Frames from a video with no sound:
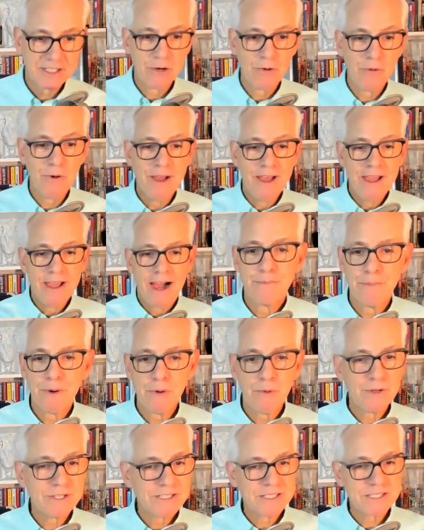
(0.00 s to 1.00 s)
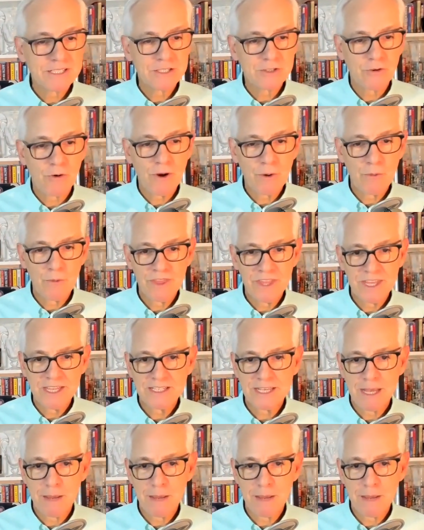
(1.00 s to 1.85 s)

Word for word: So, but what's the story with this